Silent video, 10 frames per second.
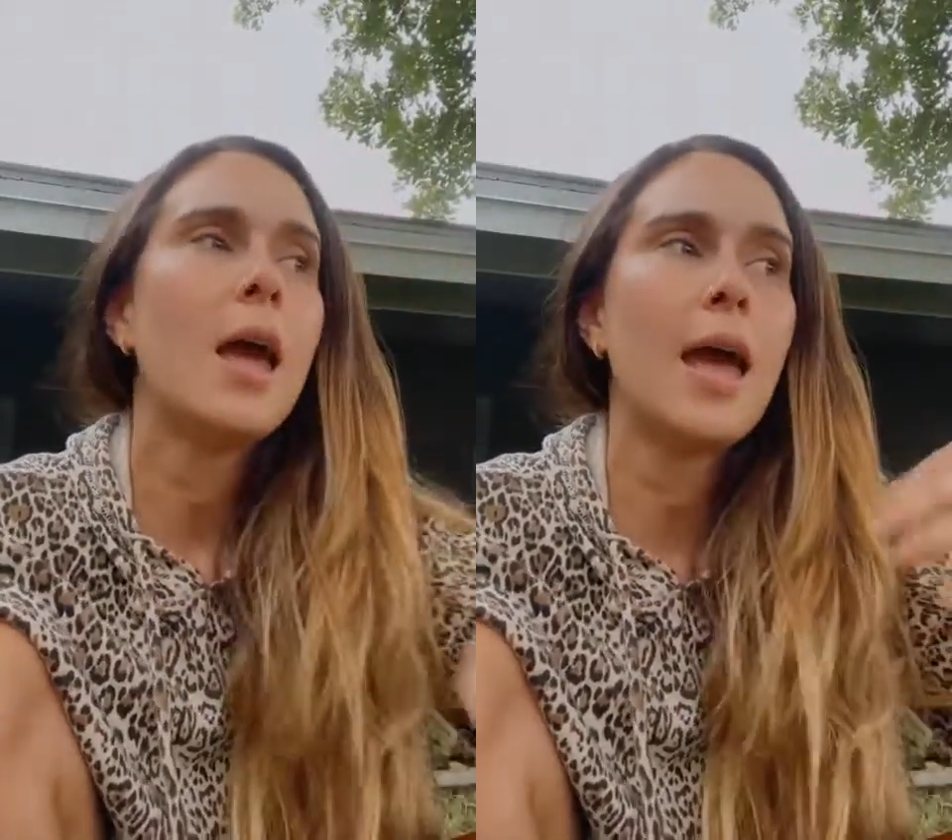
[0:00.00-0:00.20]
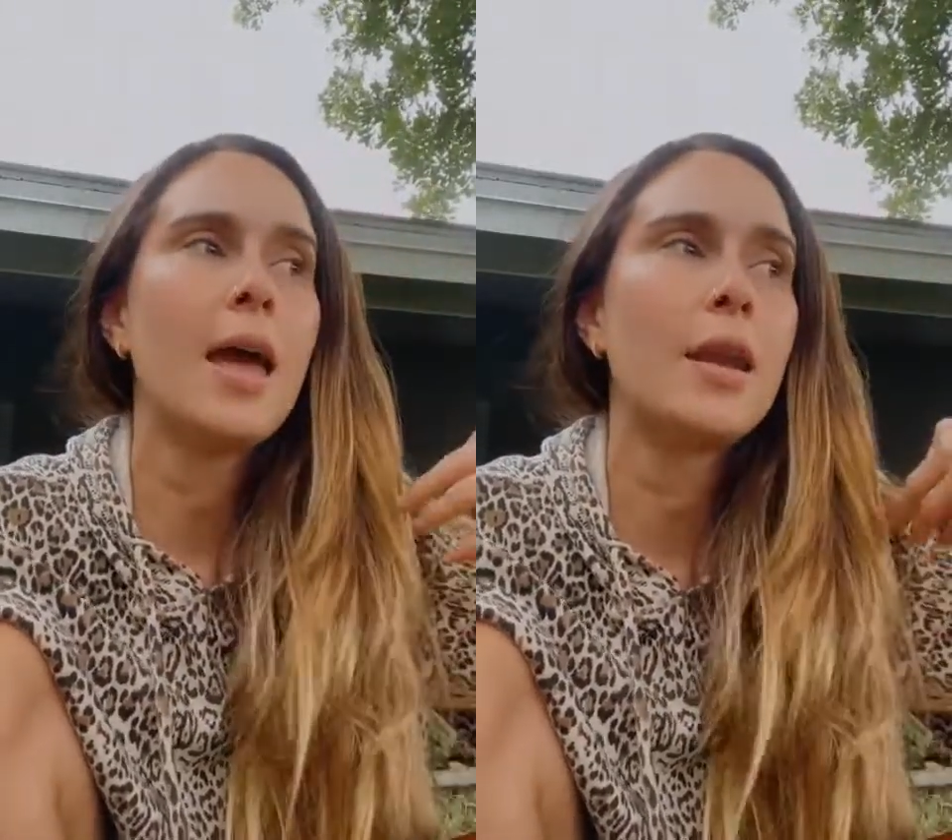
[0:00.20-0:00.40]

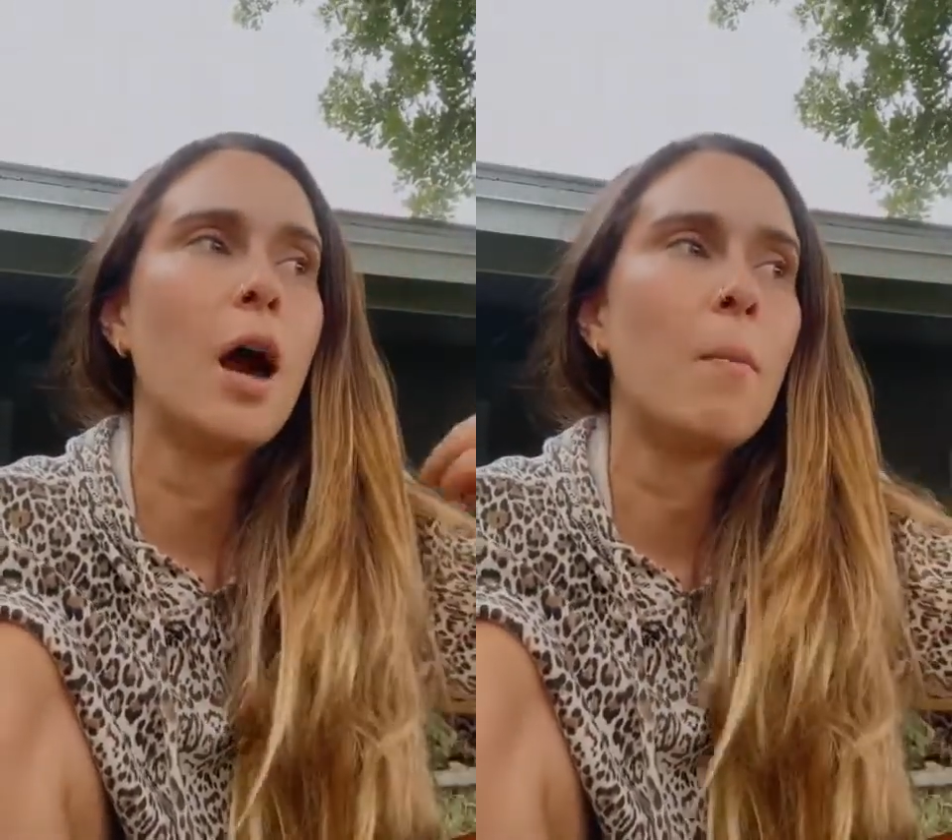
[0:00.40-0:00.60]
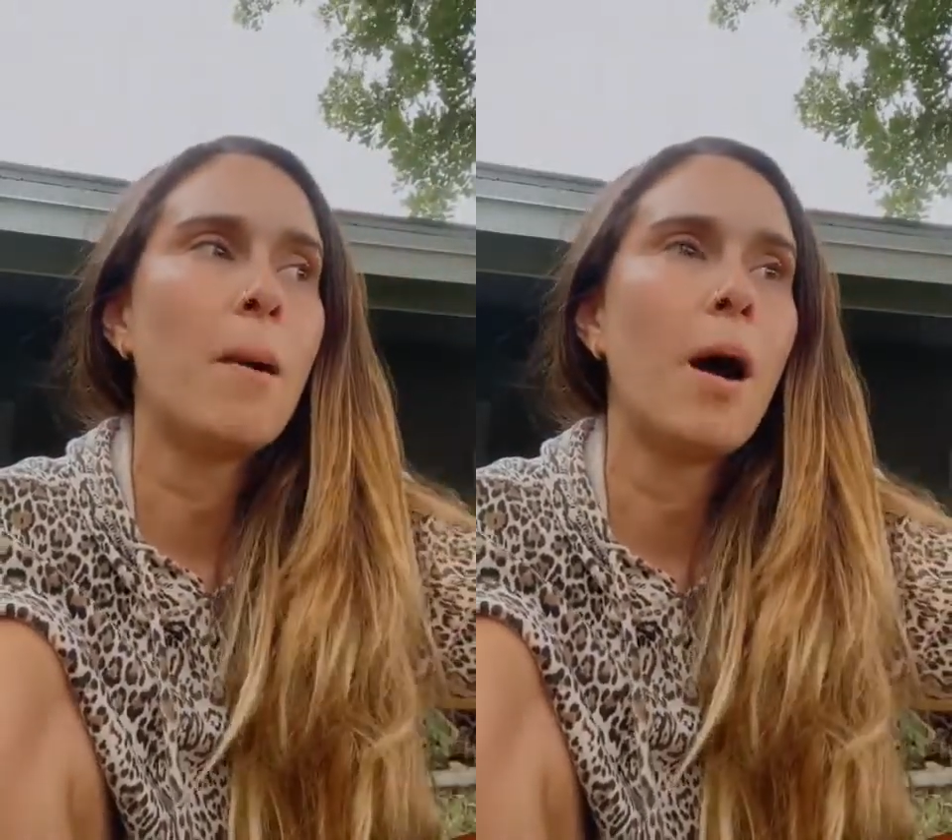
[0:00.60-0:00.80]
and
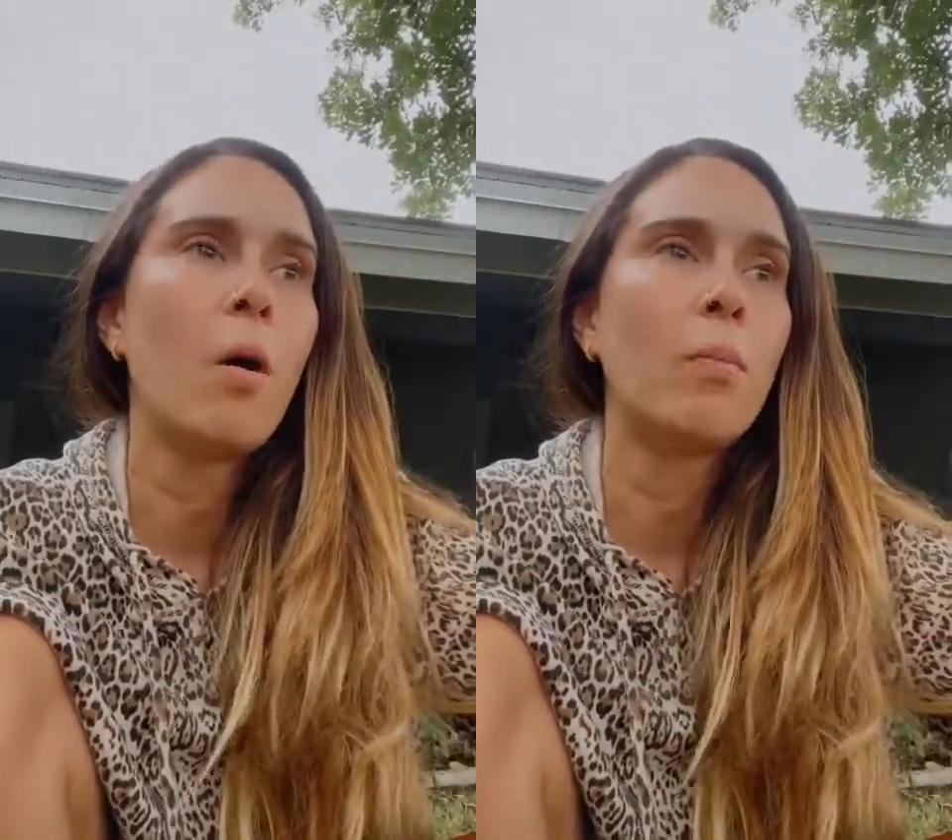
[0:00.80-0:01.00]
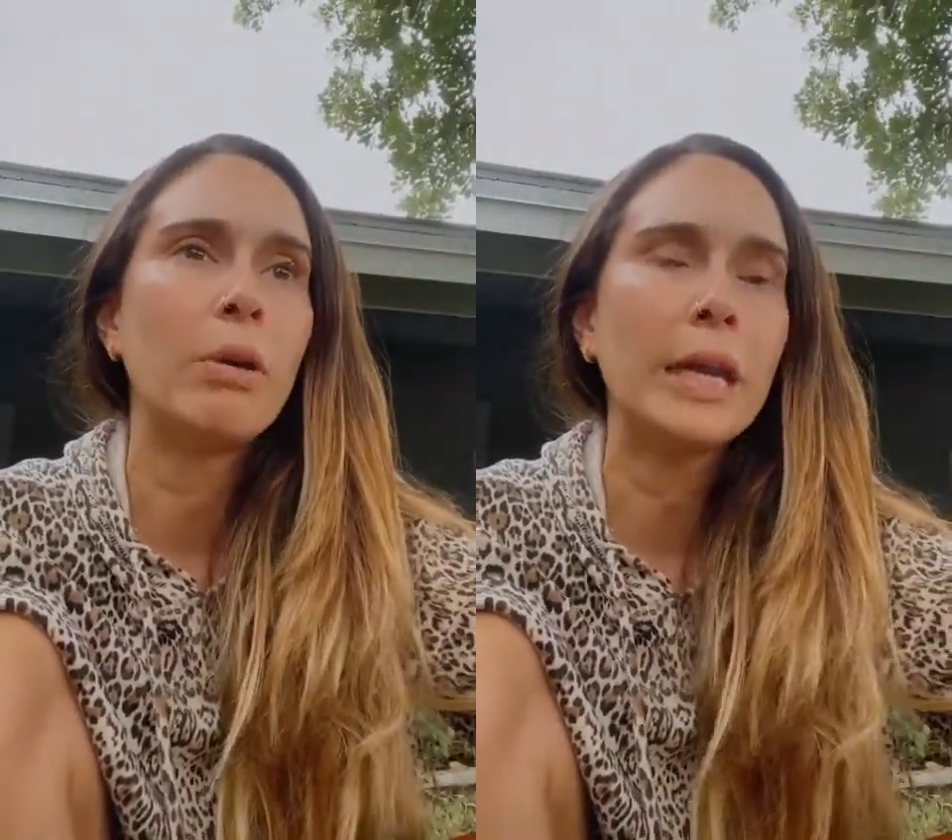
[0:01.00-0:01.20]

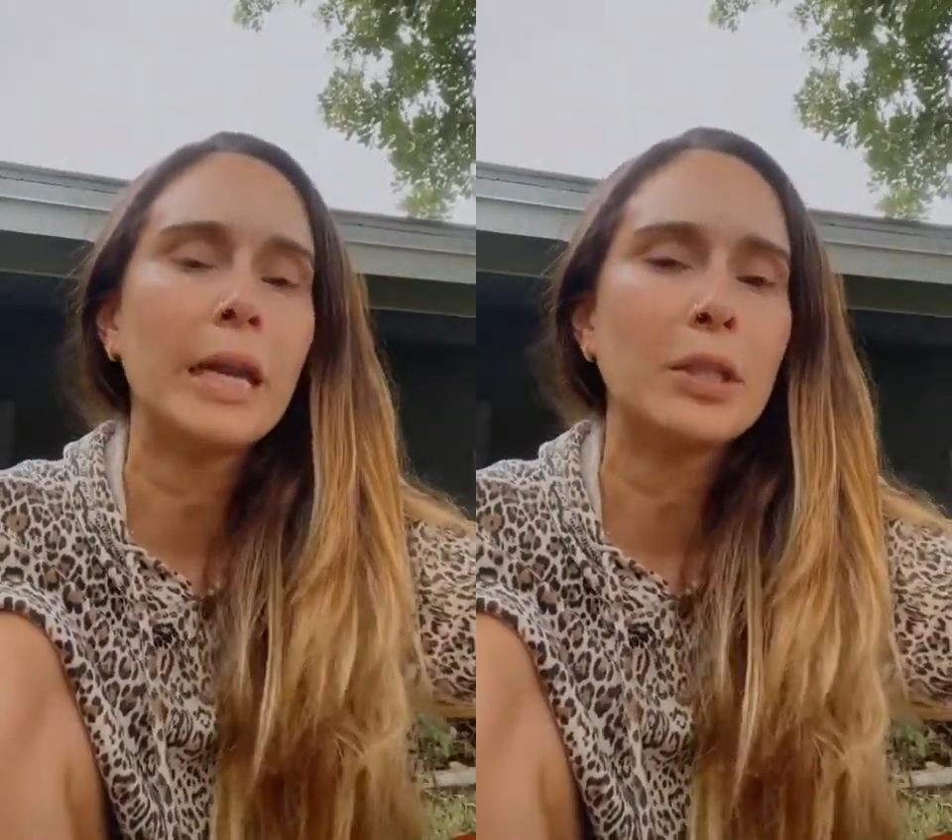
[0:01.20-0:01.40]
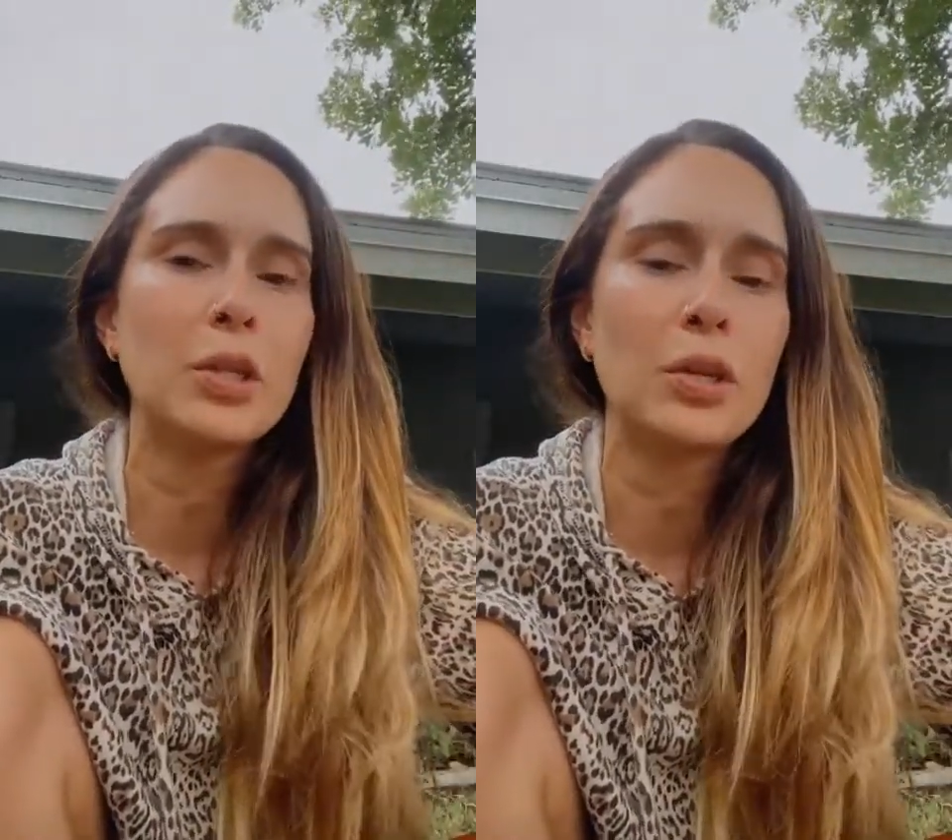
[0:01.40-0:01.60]
about
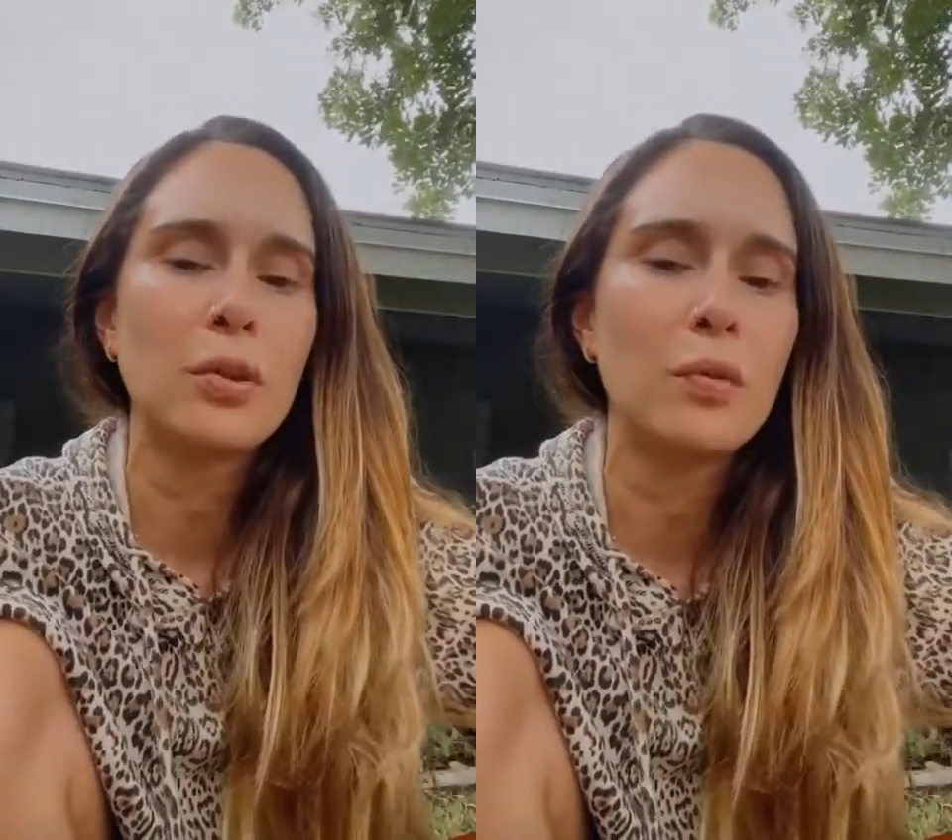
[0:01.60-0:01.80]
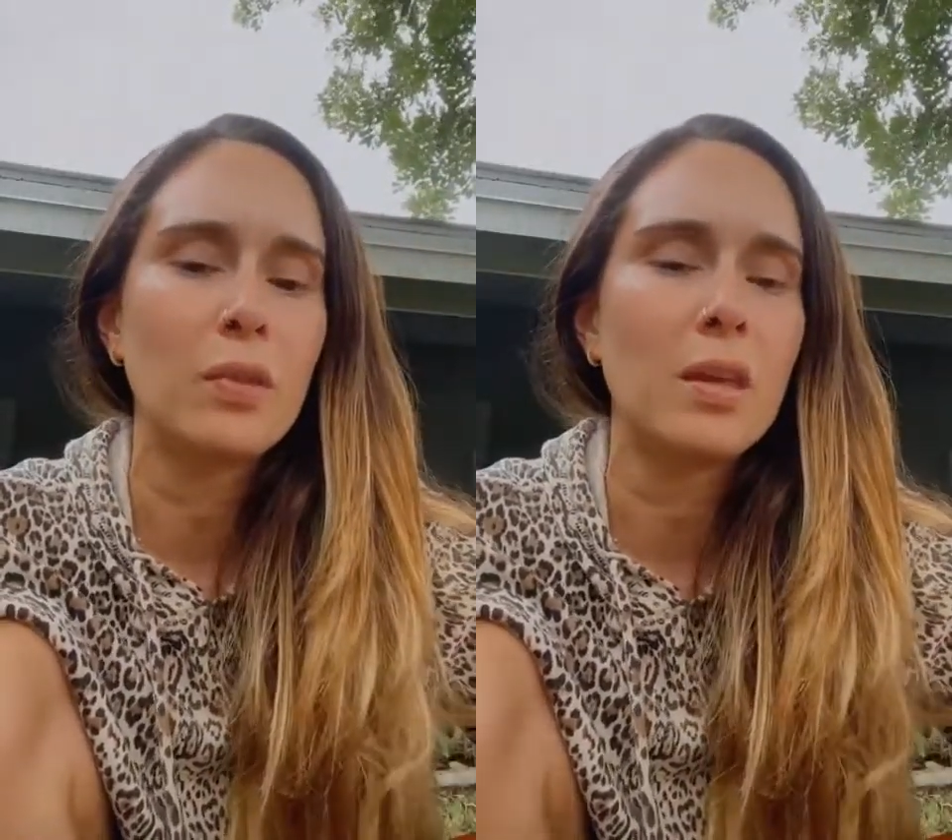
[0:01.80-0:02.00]
bringing to
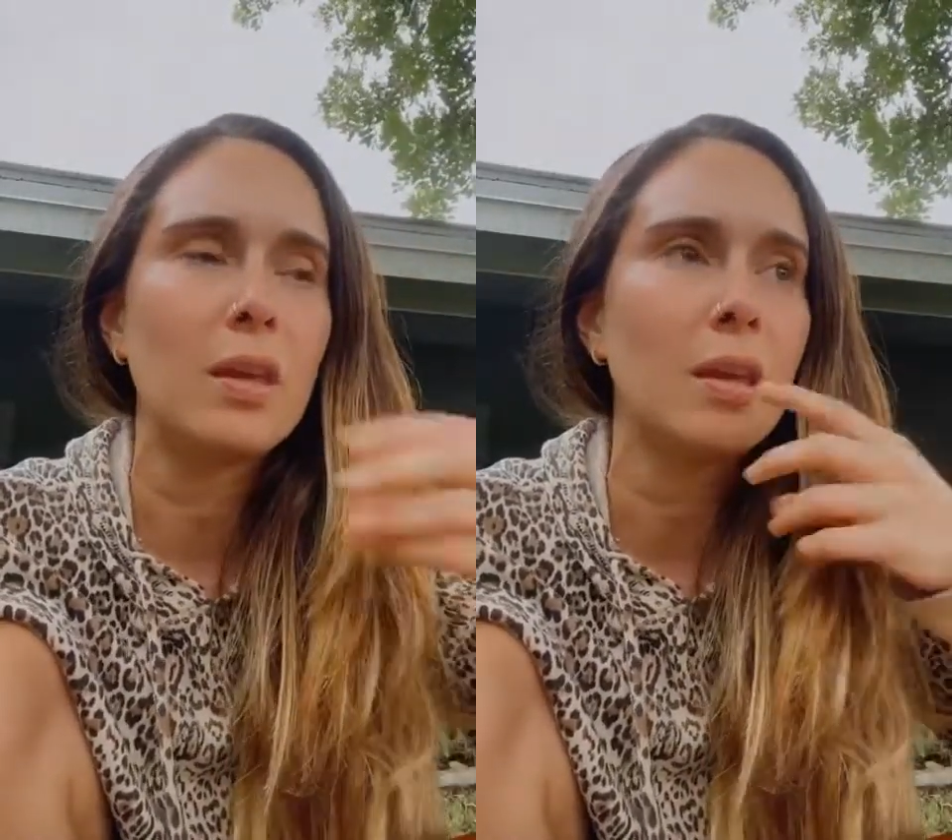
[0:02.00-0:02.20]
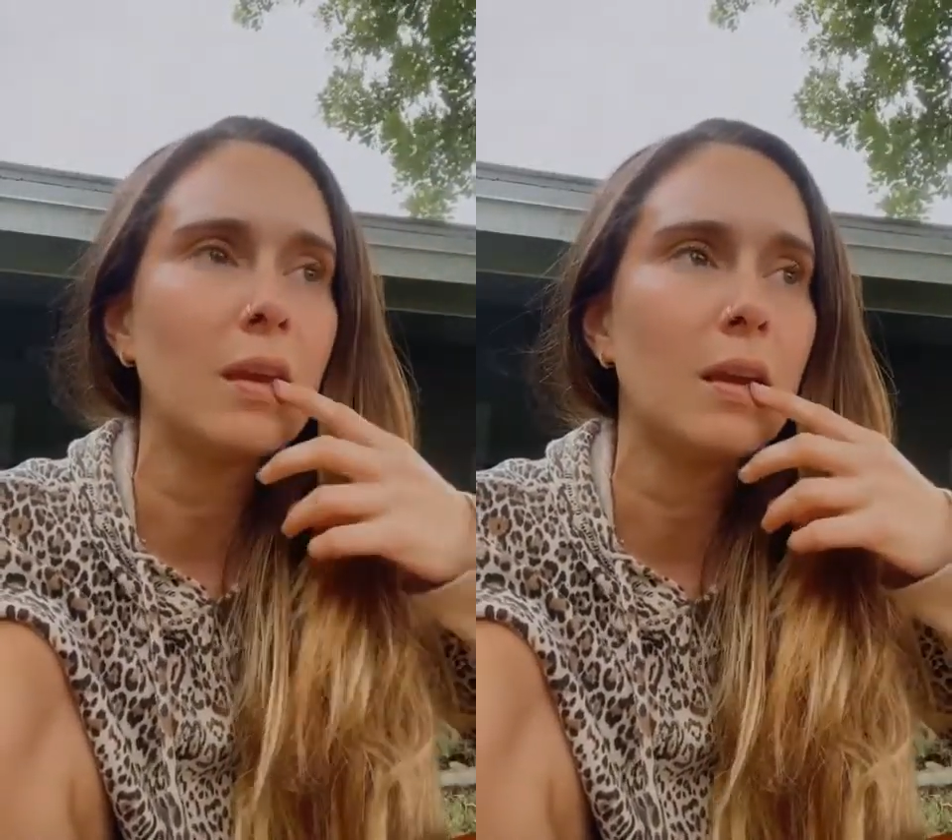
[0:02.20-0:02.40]
you
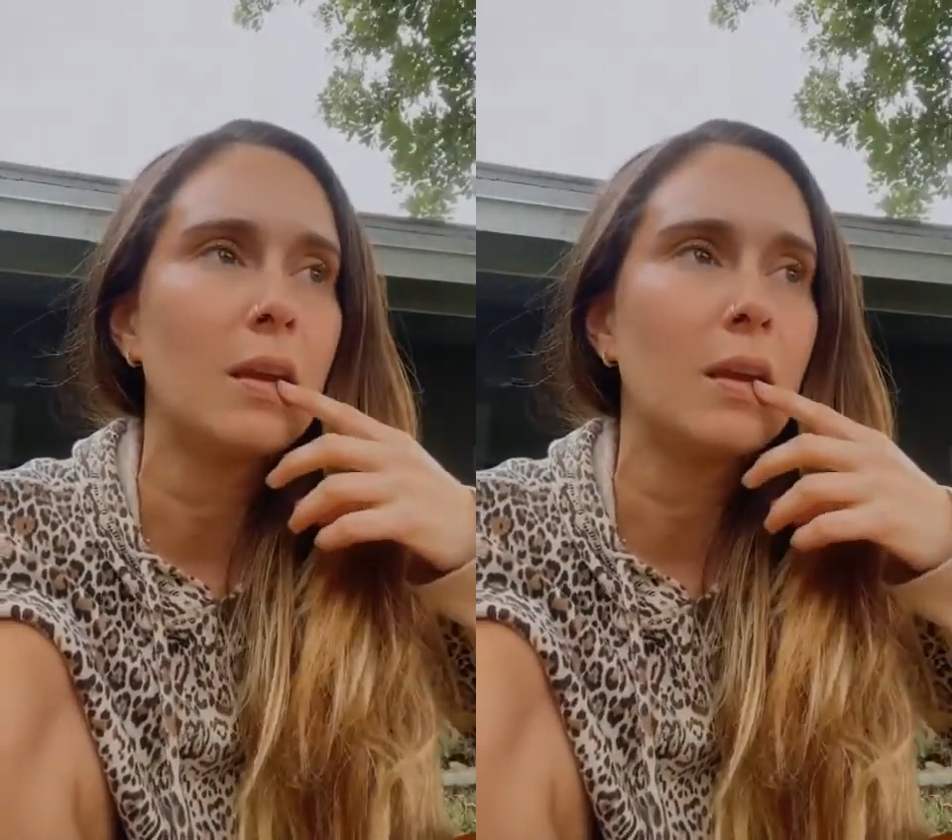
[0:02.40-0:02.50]
the